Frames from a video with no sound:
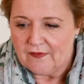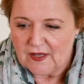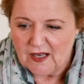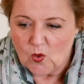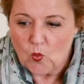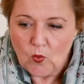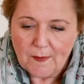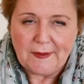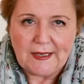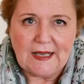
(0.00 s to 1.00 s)
They're gonna
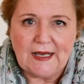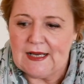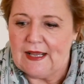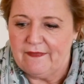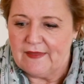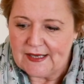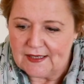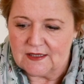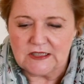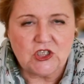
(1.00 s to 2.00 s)
whip it out, and that
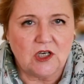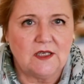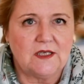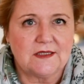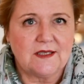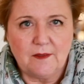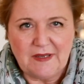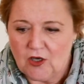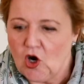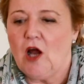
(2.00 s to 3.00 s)
little chocolate is gonna
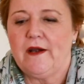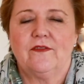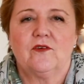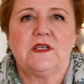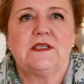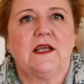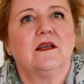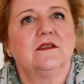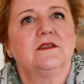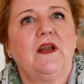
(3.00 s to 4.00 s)
be gone in 3
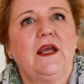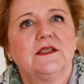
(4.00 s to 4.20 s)
seconds flat.